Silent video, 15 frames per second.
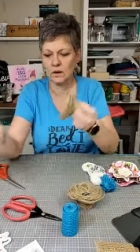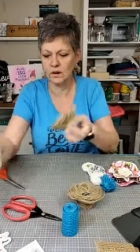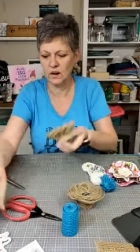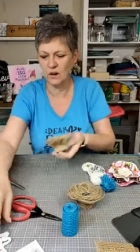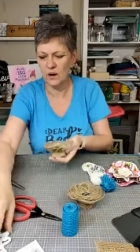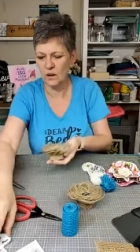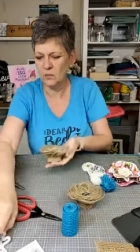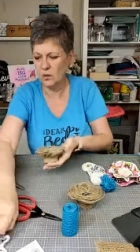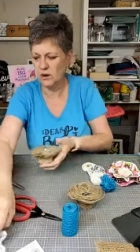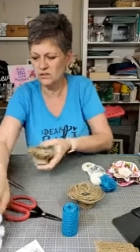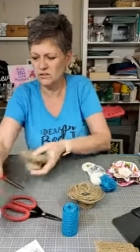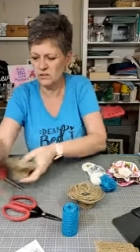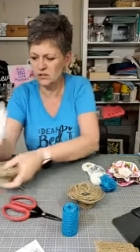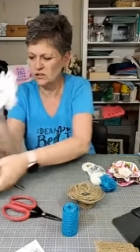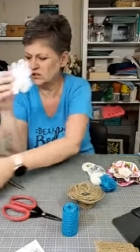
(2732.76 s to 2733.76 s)
Now I
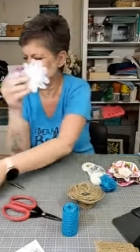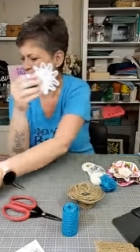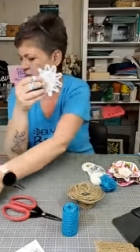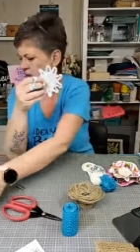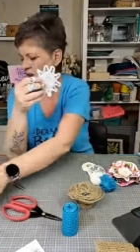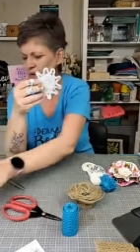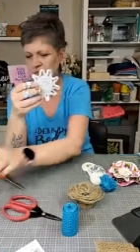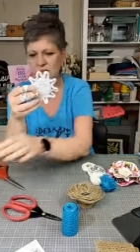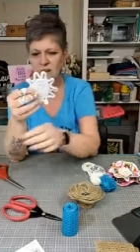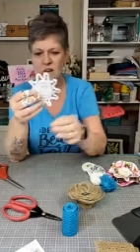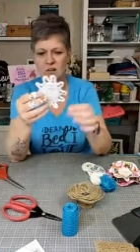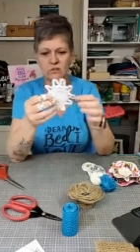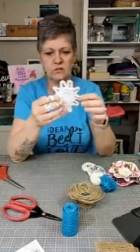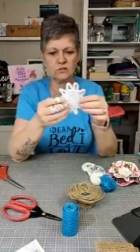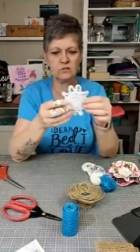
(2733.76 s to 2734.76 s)
was going to show you guys how
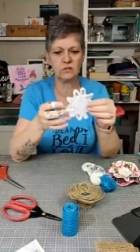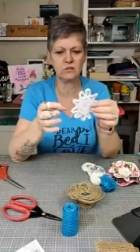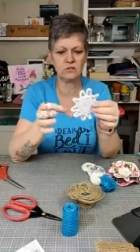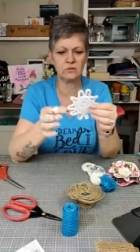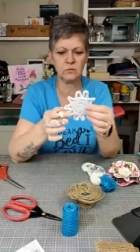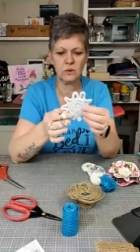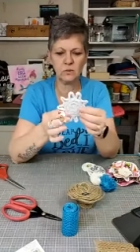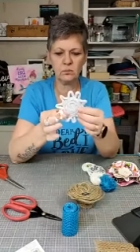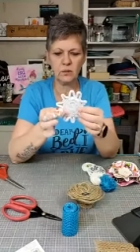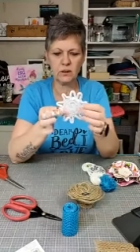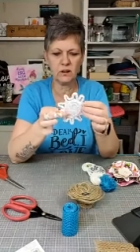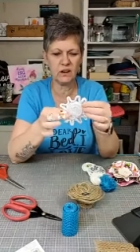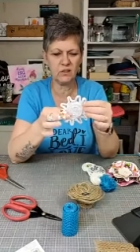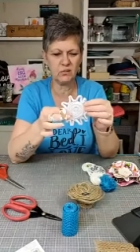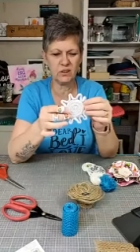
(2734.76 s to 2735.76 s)
to do this one,
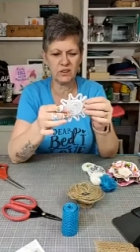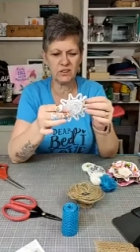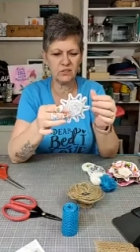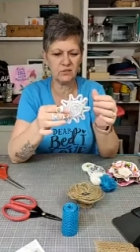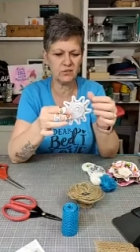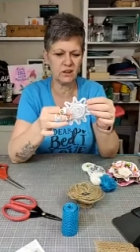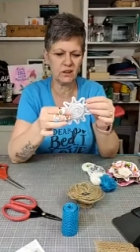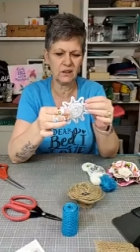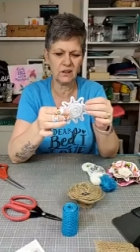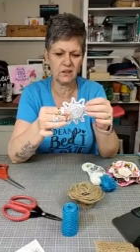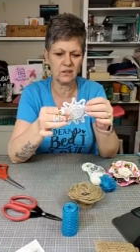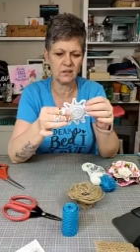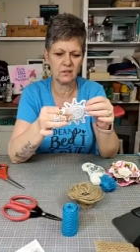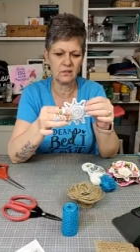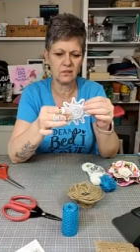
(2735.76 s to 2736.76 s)
but I really don't like
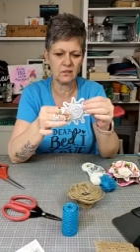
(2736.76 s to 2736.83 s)
it.